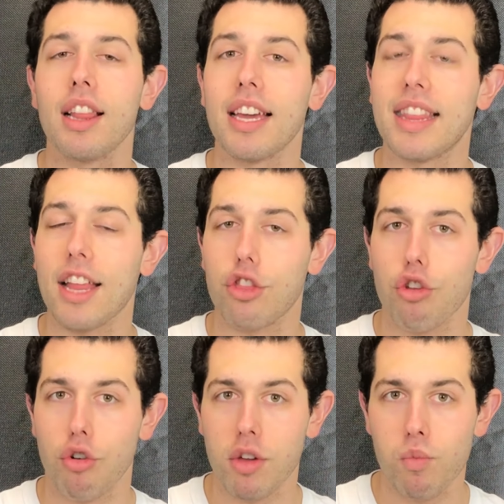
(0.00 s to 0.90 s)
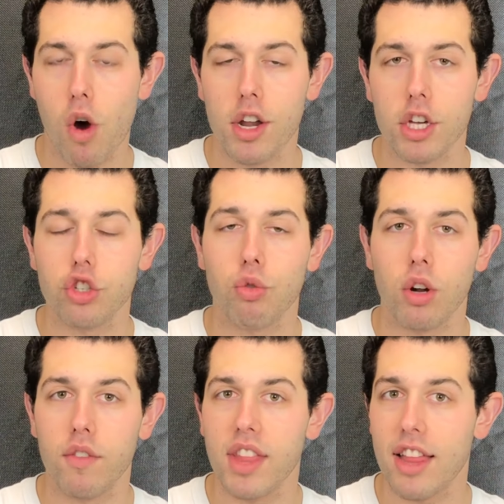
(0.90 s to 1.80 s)
like that 31 inch or
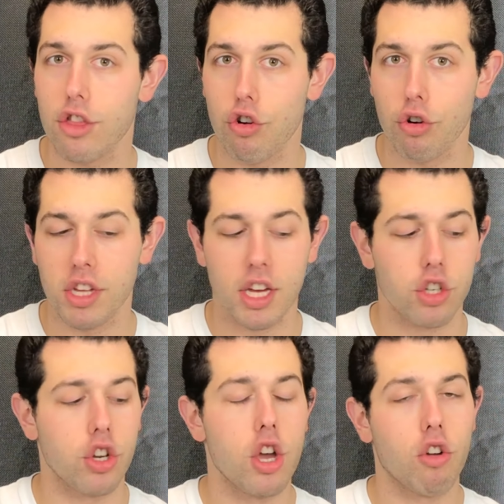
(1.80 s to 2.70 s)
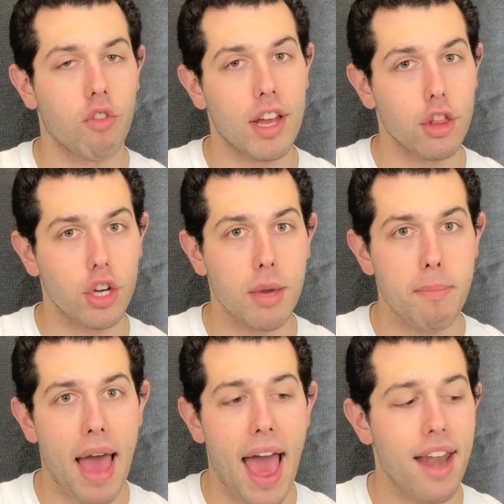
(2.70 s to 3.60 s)
even that 30 inch. Great looking
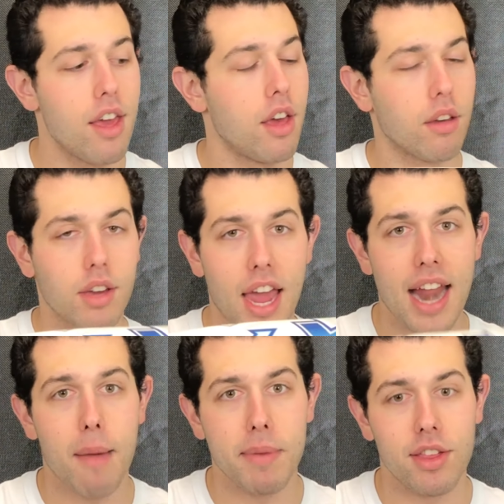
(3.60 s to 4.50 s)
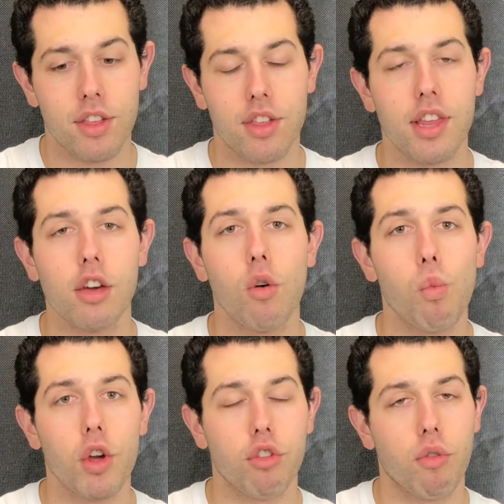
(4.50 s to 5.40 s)
bat cannot miss this deal.
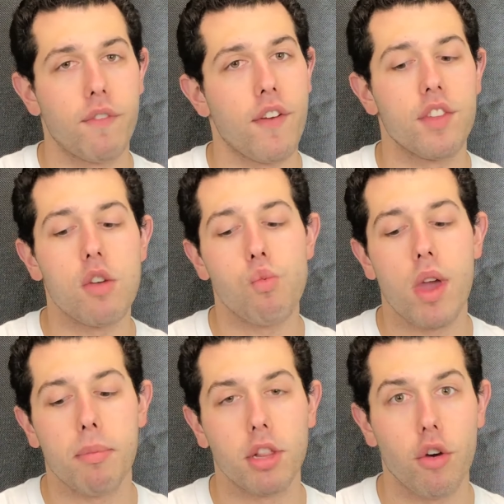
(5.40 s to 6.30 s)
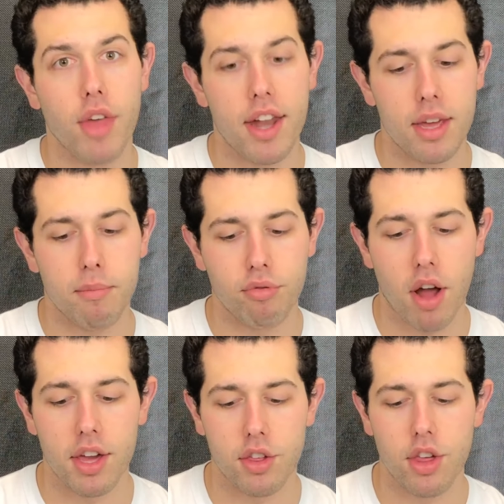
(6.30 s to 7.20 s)
Was 350 way below that in
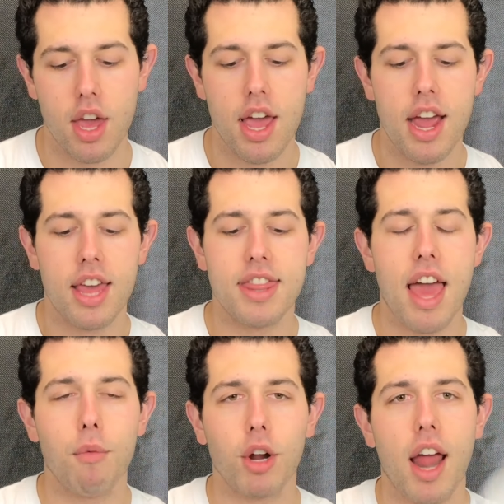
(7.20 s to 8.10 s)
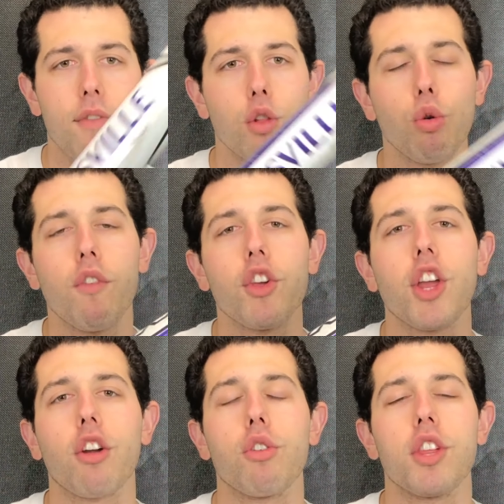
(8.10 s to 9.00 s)
price. Then we're gonna have the Louisville
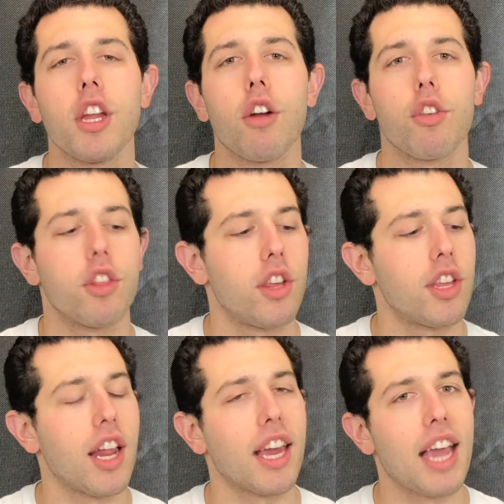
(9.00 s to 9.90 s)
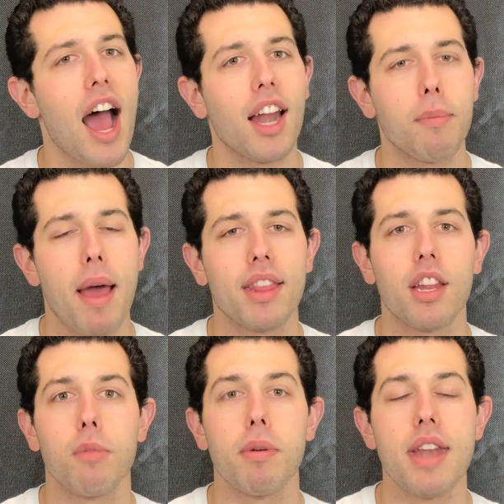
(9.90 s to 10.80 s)
Slugger Xeno. So this is an iconic bat that
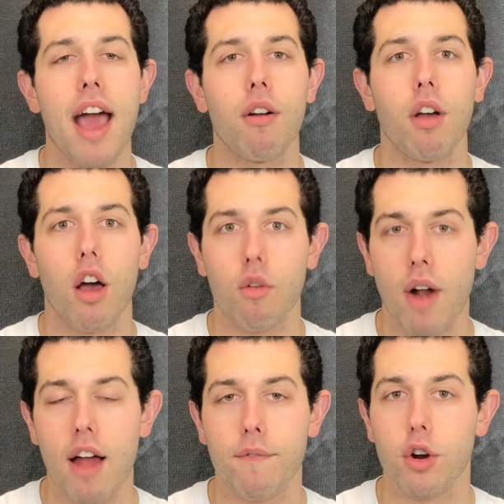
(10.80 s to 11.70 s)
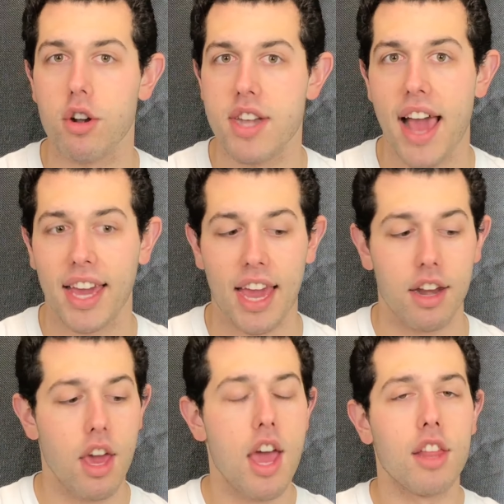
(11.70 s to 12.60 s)
has been now around for a
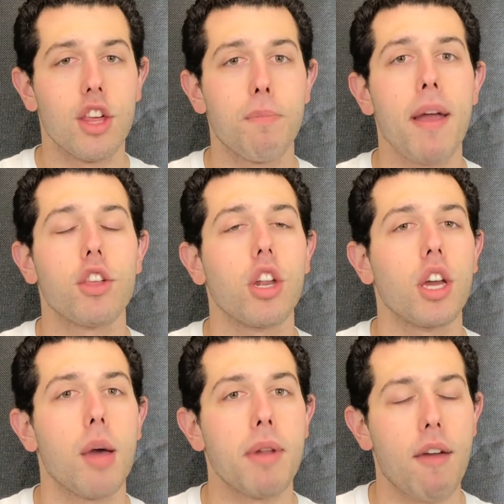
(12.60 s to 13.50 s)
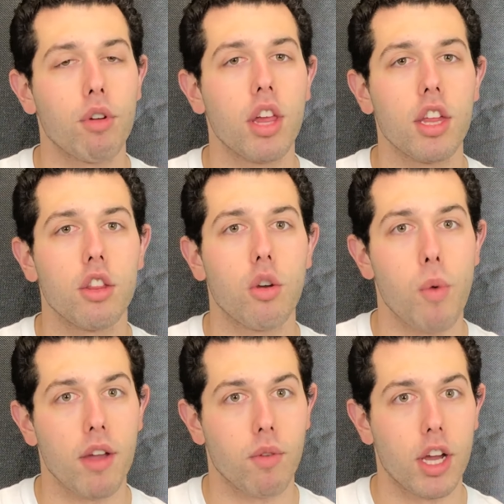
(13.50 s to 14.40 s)
decade. This bat's gonna come in every length to
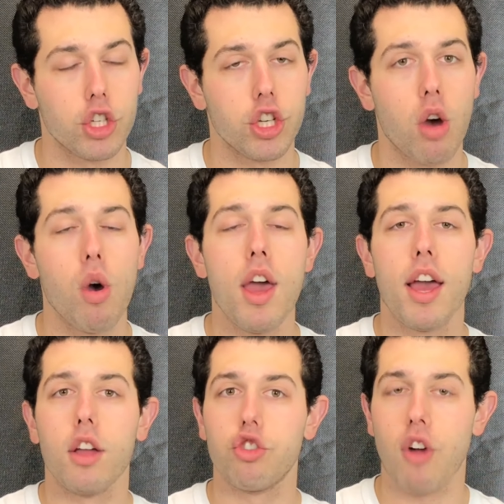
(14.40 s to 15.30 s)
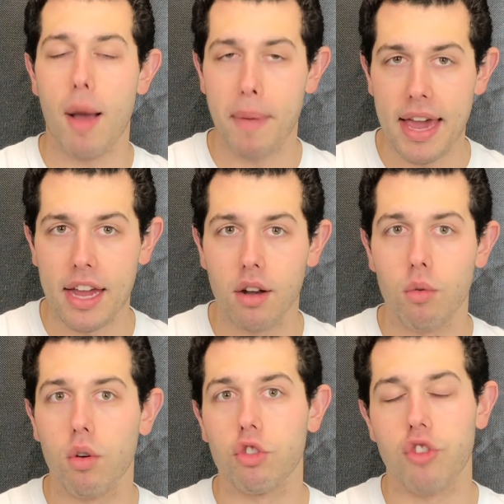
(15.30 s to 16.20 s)
weight ratio, drop eight,
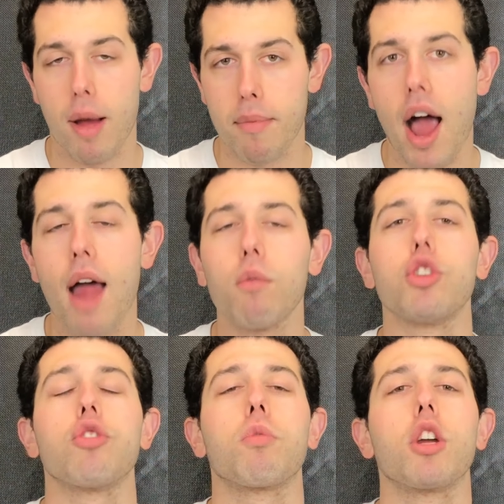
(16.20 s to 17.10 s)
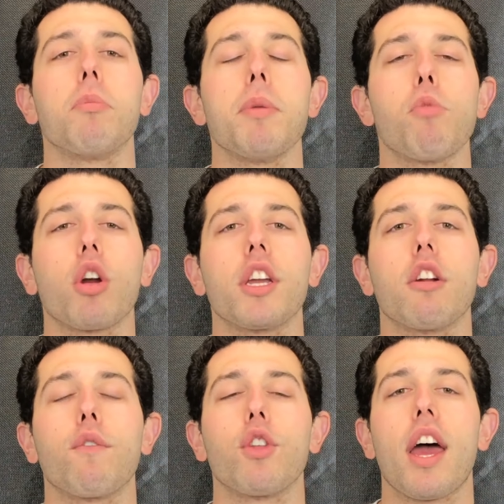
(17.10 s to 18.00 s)
drop nine, which are gonna be more
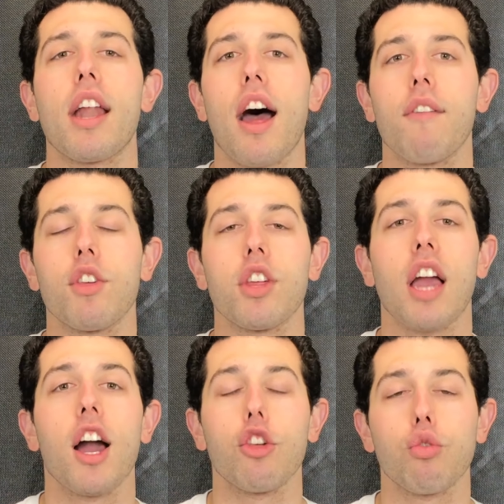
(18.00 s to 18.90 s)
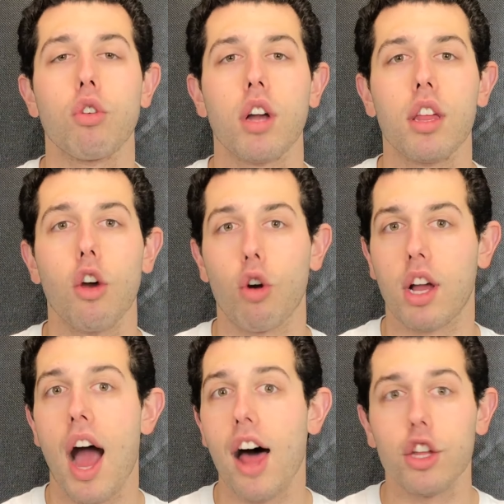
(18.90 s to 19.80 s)
geared for that obviously high school or
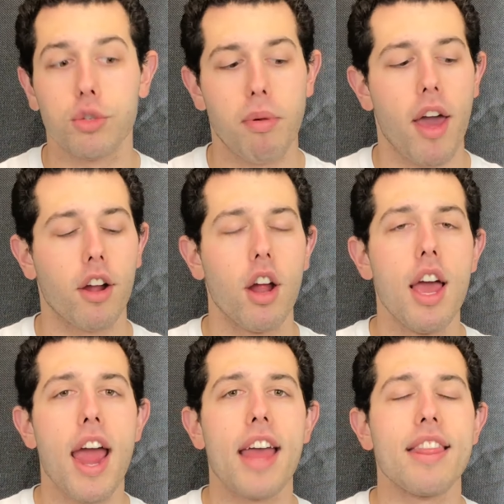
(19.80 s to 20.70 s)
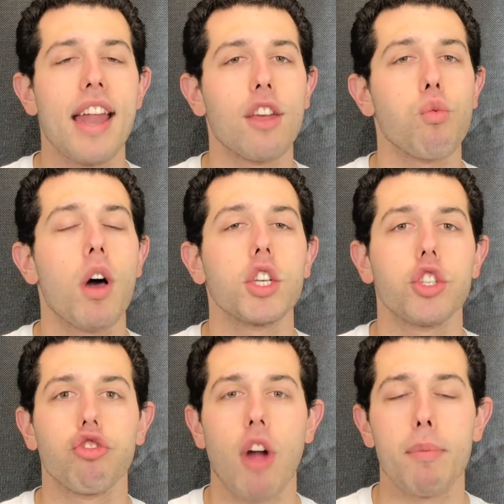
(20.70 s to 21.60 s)
college player, and then as well as
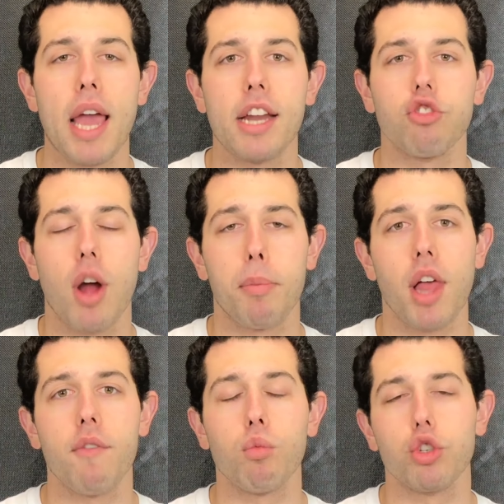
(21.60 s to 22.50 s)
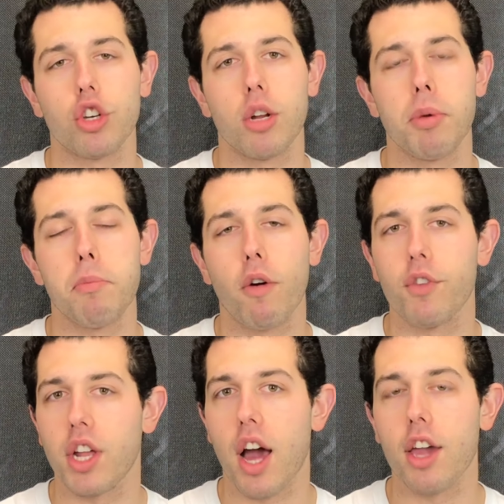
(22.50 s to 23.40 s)
the drop 10 and drop 11, which are going to be more for
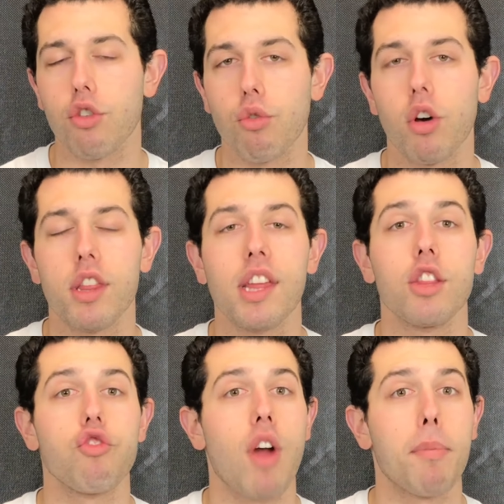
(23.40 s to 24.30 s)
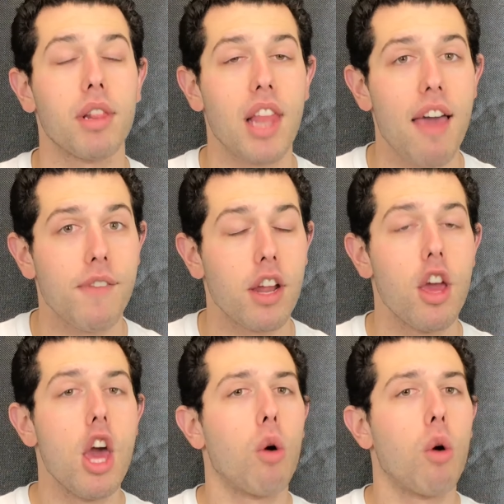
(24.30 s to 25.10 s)
that high school, and then the drop 11,